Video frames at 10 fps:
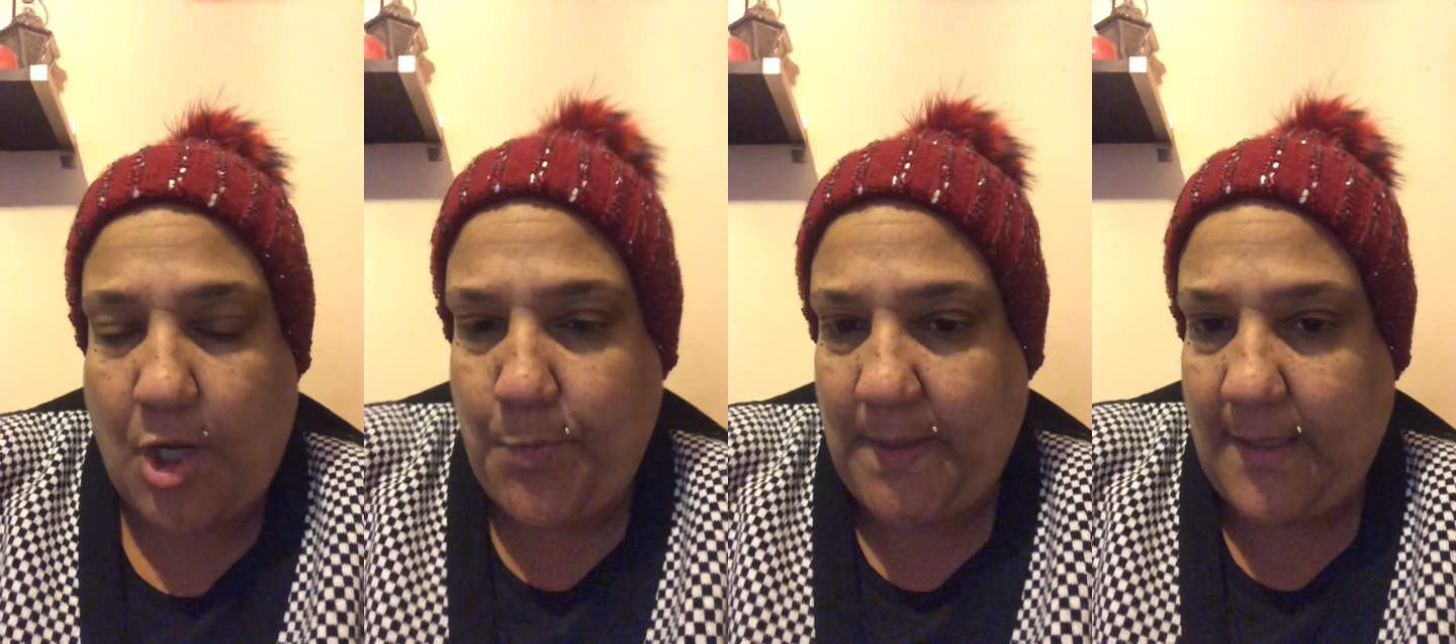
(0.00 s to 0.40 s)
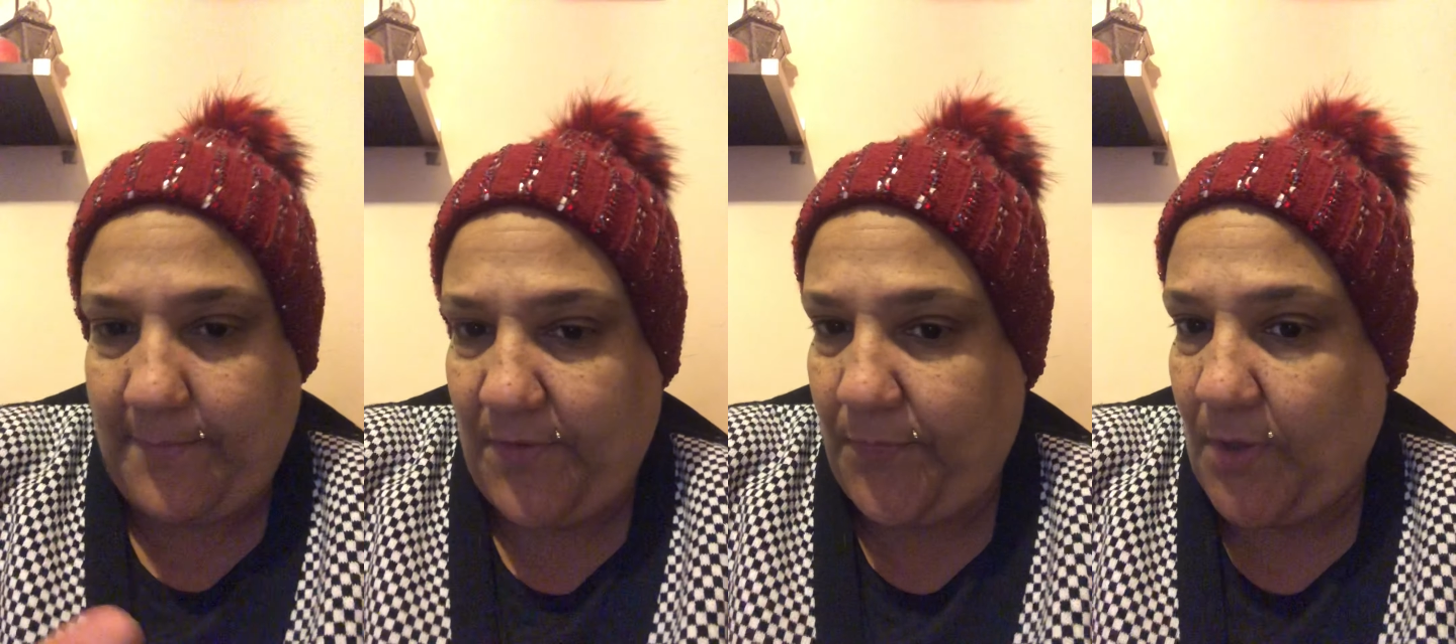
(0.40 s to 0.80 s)
Open
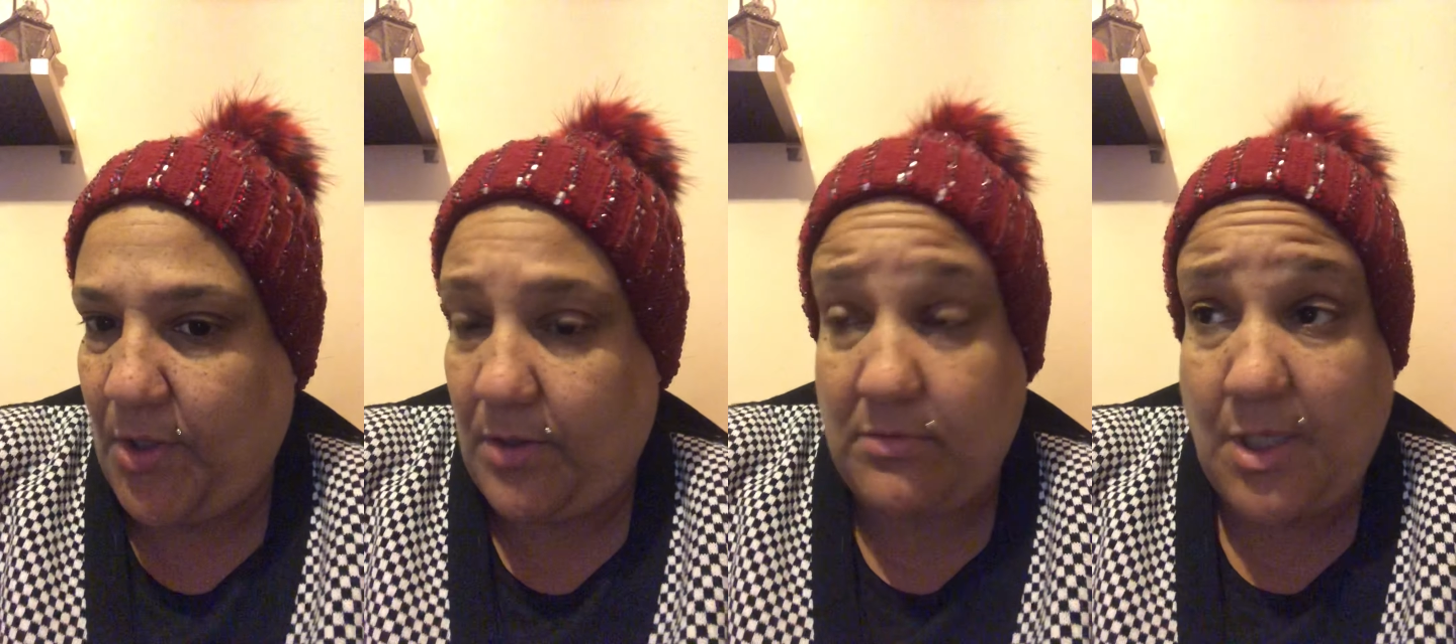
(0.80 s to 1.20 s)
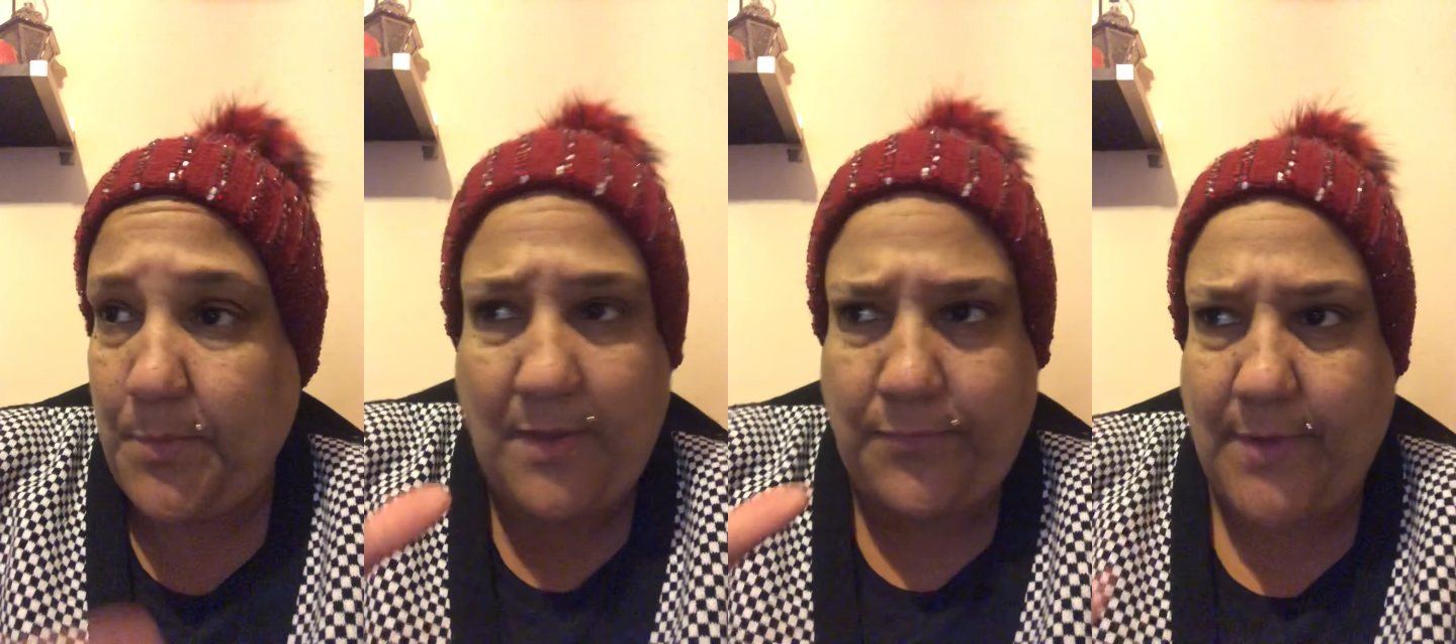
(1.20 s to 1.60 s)
up the fur.
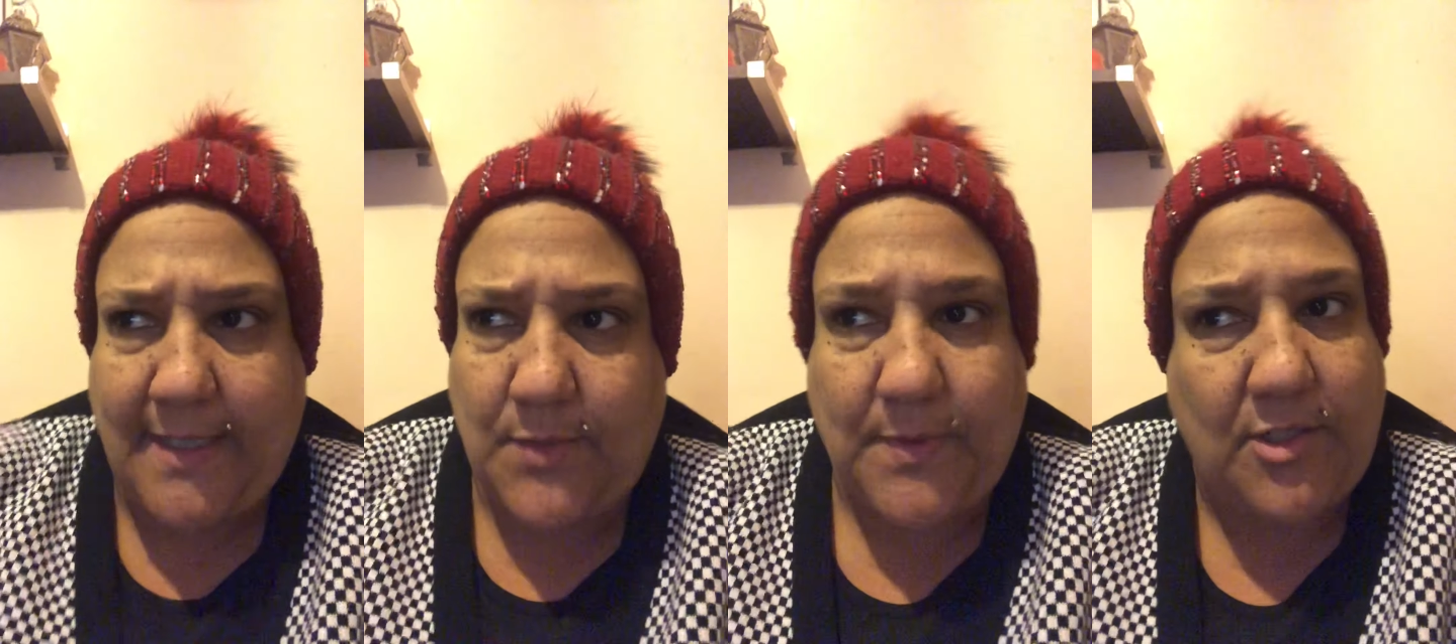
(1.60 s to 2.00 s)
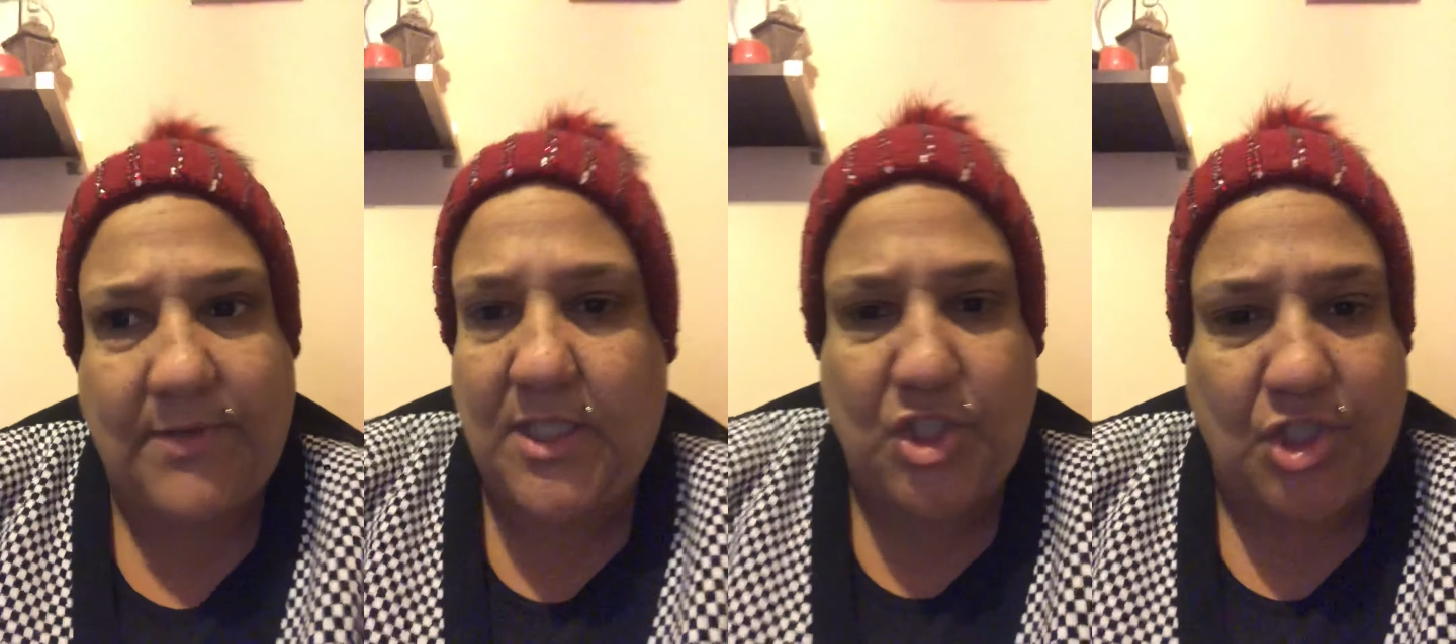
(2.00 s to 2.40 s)
Don't be afraid when
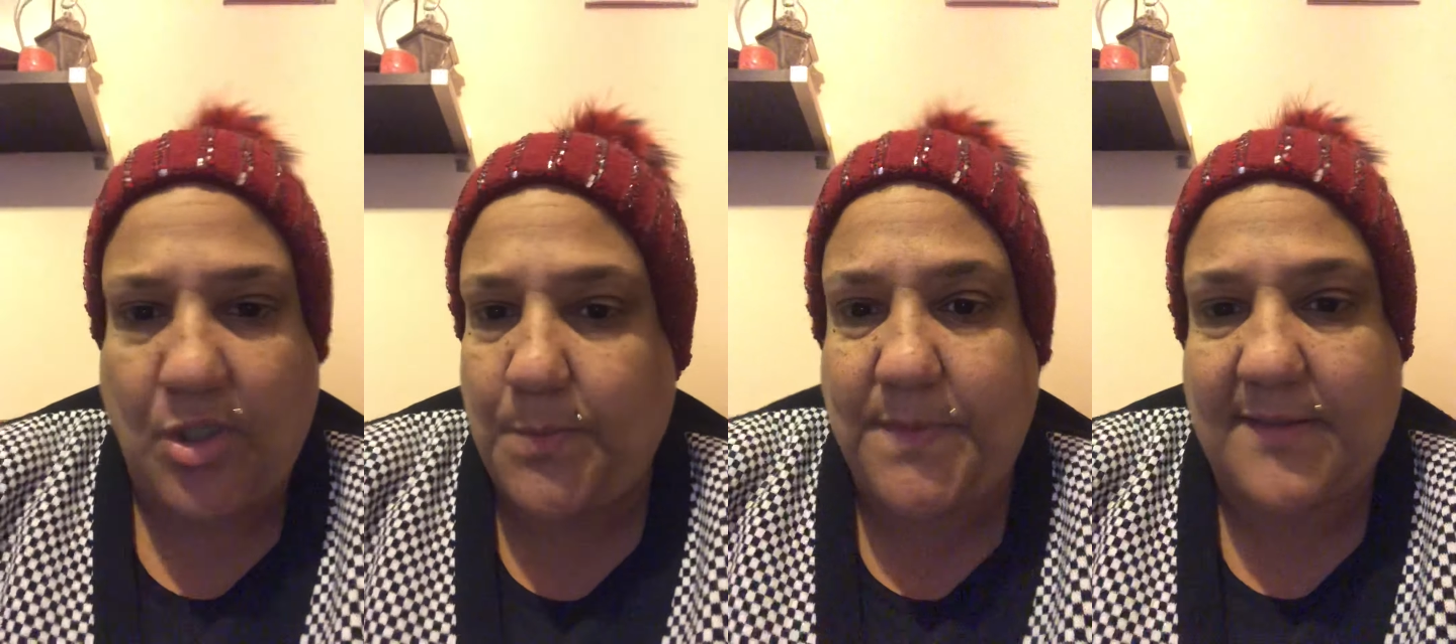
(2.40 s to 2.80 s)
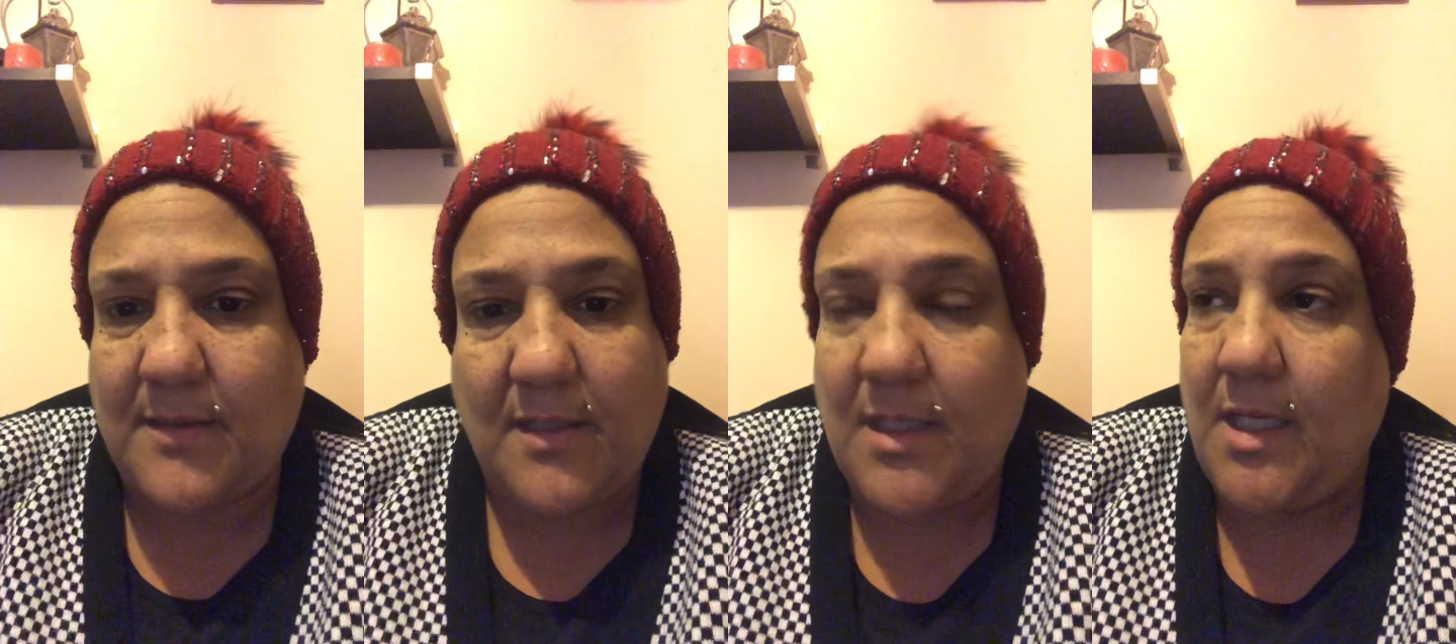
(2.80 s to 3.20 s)
you're in the shops.